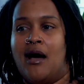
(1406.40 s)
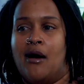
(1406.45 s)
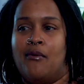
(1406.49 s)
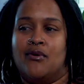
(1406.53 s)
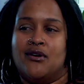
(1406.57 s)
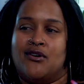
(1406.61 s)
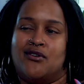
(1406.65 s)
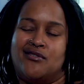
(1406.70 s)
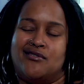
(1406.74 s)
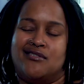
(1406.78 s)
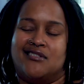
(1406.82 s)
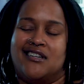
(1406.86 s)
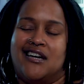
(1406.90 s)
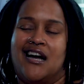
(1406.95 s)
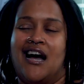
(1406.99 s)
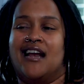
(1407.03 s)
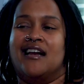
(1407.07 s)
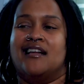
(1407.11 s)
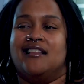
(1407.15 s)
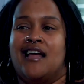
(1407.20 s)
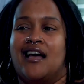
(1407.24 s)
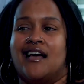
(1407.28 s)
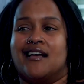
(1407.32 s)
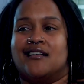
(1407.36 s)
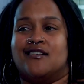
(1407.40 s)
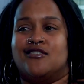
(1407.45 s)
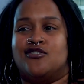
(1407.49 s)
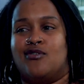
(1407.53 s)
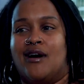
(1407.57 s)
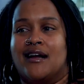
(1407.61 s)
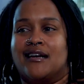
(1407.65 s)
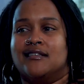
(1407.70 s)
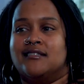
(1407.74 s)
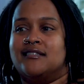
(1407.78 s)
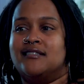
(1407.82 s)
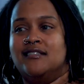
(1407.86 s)
I would kind of like
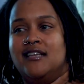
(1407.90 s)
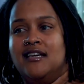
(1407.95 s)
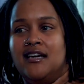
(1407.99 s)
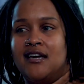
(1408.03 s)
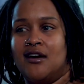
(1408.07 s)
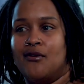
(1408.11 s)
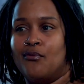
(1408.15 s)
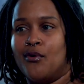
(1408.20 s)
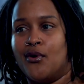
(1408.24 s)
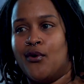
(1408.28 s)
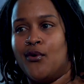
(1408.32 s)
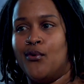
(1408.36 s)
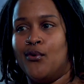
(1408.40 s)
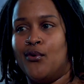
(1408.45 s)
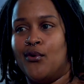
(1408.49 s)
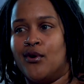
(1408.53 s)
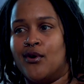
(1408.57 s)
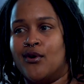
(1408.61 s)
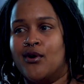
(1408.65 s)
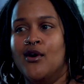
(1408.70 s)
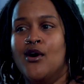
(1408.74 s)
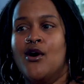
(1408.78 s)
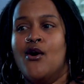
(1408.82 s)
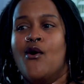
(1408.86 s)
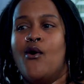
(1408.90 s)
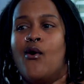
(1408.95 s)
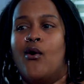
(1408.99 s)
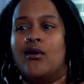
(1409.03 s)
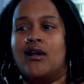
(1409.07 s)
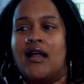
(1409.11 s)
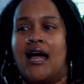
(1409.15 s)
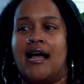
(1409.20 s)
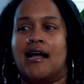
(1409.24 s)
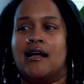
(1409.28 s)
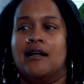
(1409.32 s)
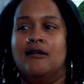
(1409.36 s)
try to sneak and record or
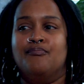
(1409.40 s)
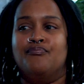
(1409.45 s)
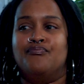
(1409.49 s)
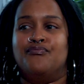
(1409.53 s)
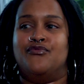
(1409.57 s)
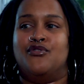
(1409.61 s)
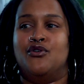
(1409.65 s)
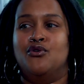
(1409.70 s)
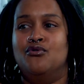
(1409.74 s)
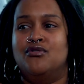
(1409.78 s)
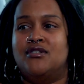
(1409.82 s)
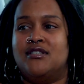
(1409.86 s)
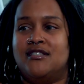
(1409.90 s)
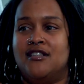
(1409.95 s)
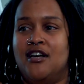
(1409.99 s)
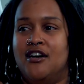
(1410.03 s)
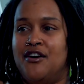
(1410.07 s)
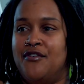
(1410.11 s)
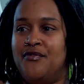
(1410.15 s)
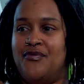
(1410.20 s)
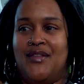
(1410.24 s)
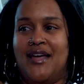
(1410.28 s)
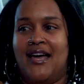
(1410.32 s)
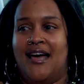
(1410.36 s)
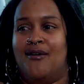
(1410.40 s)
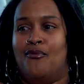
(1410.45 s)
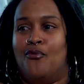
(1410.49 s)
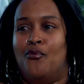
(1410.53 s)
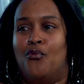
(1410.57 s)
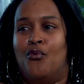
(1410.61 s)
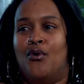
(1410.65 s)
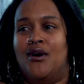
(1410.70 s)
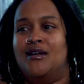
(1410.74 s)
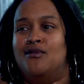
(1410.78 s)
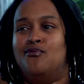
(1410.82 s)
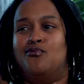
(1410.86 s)
like do stuff that
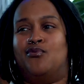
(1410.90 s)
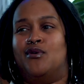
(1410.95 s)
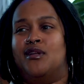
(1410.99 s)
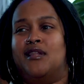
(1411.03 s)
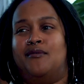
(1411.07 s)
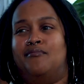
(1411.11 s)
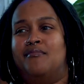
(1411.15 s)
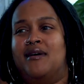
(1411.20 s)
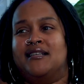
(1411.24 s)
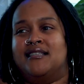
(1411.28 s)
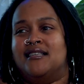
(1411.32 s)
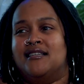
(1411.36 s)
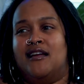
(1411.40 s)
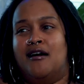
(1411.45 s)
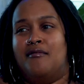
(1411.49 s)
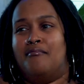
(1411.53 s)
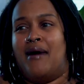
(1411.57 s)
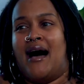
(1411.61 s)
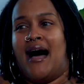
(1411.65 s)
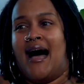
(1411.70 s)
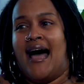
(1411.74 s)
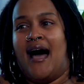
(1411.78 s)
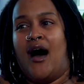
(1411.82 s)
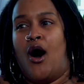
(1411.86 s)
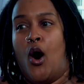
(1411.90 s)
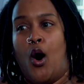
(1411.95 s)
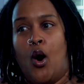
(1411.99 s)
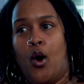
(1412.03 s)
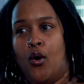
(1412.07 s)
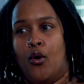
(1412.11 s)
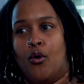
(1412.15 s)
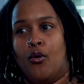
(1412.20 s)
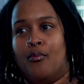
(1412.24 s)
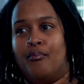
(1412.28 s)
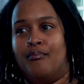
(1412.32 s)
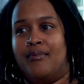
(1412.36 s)
wasn't really messing up my
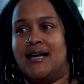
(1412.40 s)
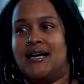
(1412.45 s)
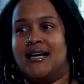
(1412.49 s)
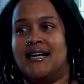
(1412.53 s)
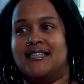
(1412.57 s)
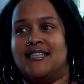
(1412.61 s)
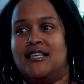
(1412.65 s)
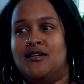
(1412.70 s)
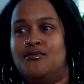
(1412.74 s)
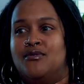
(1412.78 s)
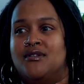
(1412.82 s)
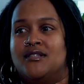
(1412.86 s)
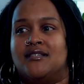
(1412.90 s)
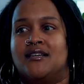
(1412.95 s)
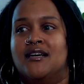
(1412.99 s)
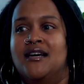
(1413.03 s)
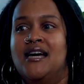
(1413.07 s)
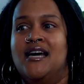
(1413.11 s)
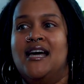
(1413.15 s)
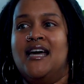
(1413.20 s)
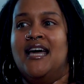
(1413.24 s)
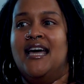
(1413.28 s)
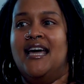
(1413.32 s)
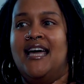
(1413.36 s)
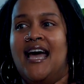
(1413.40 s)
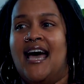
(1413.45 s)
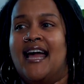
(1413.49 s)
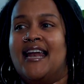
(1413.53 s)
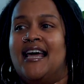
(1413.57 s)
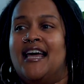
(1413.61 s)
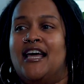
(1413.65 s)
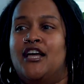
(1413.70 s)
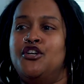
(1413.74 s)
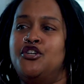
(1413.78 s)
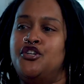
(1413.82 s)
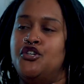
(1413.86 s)
home because he had
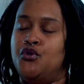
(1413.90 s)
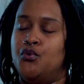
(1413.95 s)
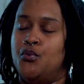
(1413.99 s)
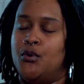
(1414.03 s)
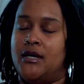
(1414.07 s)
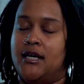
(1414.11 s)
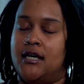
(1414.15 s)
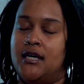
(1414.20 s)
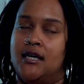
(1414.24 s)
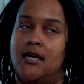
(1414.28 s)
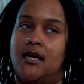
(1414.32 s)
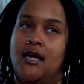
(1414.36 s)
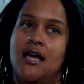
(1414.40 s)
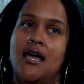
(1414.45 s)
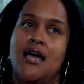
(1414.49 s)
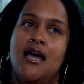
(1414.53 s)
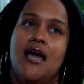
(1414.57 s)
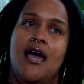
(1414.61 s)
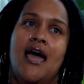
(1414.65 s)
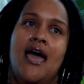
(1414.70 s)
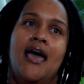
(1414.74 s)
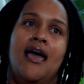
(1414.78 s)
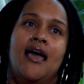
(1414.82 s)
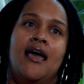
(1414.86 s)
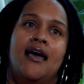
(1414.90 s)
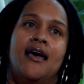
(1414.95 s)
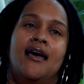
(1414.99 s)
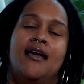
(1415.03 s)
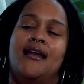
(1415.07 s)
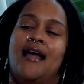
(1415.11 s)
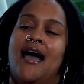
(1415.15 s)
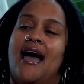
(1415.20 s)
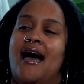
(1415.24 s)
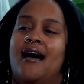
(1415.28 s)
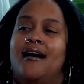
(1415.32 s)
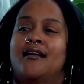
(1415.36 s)
an issue with it. And,
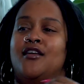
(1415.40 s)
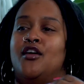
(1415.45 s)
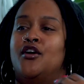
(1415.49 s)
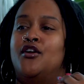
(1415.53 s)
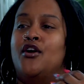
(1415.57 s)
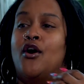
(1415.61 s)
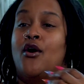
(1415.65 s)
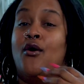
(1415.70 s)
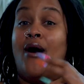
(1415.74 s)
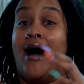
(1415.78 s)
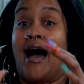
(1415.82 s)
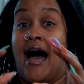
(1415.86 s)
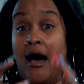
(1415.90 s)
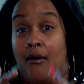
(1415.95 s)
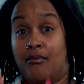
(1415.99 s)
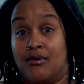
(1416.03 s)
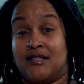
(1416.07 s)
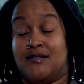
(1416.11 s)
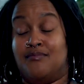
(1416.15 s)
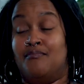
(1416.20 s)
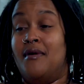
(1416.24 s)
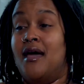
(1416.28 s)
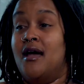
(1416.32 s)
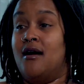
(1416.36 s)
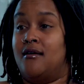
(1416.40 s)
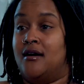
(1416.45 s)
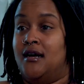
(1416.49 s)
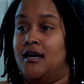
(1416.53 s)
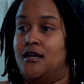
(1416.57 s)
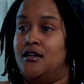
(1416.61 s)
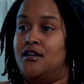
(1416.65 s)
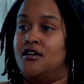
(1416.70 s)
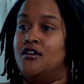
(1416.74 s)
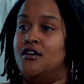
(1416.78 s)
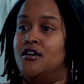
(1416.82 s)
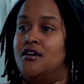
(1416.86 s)
you know, I was
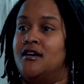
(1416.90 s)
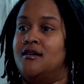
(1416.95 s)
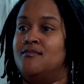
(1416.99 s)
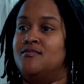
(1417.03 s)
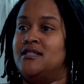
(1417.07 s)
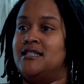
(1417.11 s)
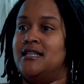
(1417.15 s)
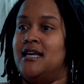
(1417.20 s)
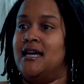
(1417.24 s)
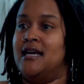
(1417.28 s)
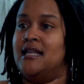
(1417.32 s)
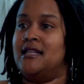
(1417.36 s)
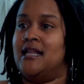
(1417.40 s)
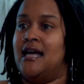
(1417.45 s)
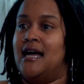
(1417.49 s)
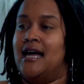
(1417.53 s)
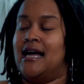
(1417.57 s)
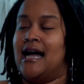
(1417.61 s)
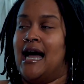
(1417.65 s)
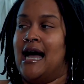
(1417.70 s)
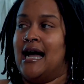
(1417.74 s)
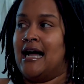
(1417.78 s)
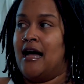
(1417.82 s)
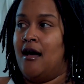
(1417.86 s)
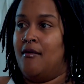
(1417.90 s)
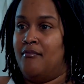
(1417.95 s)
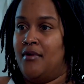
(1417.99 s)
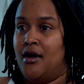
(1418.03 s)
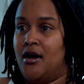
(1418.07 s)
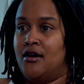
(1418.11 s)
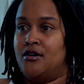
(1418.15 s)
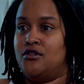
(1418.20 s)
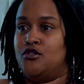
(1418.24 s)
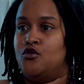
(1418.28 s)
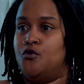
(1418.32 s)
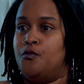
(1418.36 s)
married, you know what I'm saying? Like, I got
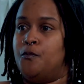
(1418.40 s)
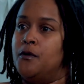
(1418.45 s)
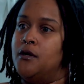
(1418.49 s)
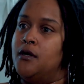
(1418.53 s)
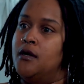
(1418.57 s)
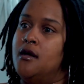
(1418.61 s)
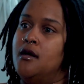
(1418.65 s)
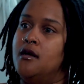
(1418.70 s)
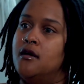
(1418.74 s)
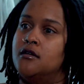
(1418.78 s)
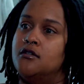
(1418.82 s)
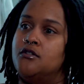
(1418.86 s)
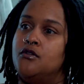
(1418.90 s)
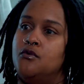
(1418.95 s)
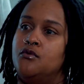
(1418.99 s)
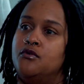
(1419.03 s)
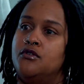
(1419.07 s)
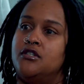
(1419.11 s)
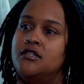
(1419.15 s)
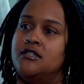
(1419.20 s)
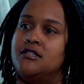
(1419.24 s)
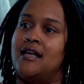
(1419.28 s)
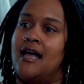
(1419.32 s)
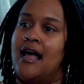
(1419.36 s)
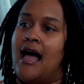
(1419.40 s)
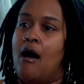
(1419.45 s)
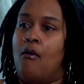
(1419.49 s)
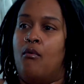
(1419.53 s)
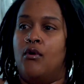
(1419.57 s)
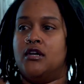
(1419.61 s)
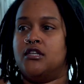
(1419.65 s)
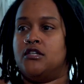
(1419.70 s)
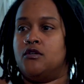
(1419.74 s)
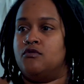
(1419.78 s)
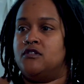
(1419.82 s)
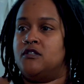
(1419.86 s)
married super young. So it was just like, I
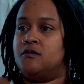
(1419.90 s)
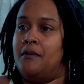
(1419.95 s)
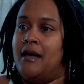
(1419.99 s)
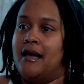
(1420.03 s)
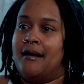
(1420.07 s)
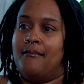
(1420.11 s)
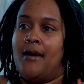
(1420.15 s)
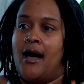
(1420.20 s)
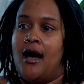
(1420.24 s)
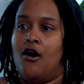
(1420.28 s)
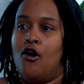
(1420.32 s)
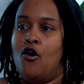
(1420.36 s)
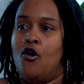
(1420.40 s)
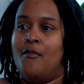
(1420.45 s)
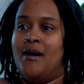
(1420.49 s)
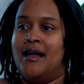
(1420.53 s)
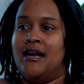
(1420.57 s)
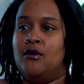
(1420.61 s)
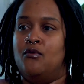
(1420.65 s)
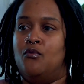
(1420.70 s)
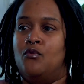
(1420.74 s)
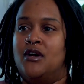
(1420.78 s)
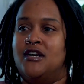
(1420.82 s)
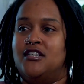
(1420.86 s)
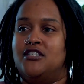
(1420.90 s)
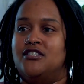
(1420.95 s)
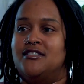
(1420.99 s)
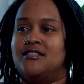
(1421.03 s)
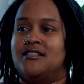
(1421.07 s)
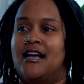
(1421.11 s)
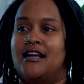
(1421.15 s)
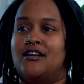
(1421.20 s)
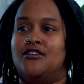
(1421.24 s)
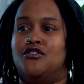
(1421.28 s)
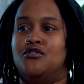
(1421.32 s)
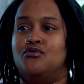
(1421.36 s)
wanted to respect my home. I didn't want to just
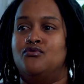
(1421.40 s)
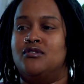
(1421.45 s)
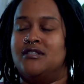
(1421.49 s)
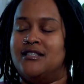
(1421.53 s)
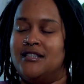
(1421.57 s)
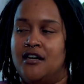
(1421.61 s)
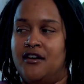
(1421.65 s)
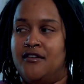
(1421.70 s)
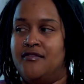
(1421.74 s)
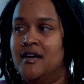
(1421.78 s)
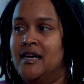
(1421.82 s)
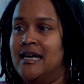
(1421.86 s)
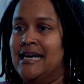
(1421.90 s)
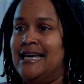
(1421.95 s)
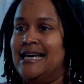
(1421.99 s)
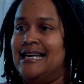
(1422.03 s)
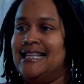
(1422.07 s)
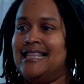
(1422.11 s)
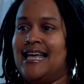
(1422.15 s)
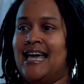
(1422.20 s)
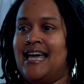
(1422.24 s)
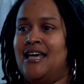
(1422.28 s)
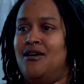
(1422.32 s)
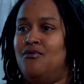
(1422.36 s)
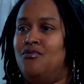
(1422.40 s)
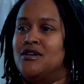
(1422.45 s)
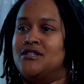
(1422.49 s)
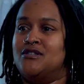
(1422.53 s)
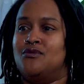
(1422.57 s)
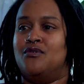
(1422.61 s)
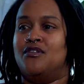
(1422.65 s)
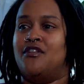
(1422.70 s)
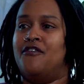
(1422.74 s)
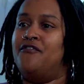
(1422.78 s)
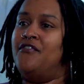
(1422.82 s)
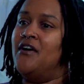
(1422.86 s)
like do stuff that he wasn't
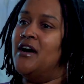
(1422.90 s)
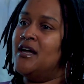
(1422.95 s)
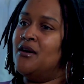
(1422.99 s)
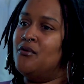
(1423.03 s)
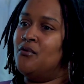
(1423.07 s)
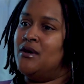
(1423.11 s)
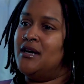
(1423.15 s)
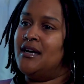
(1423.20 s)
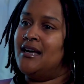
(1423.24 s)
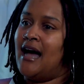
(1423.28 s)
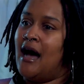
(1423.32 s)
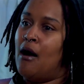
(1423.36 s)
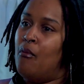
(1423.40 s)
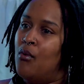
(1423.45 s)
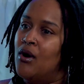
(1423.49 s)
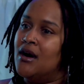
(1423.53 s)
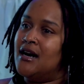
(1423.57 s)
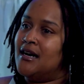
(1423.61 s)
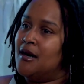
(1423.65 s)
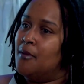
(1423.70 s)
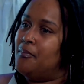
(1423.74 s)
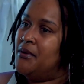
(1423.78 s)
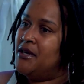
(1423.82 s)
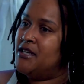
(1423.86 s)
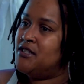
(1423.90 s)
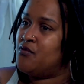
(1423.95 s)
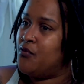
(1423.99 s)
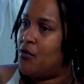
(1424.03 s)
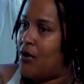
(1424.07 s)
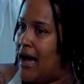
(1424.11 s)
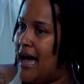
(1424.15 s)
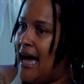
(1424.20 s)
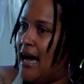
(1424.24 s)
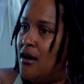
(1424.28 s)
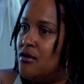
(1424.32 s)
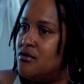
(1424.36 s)
really fucking with. I wanted a peaceful
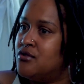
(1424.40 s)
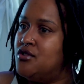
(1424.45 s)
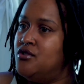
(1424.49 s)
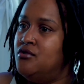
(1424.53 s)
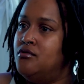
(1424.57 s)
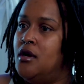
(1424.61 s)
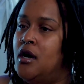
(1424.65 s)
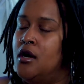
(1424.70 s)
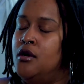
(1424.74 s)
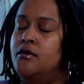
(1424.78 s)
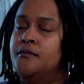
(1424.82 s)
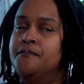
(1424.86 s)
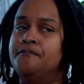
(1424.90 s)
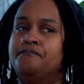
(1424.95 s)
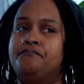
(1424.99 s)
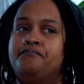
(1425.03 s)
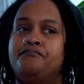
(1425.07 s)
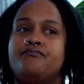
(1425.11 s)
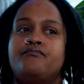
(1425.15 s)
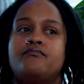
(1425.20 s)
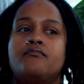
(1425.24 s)
house, you know? Right.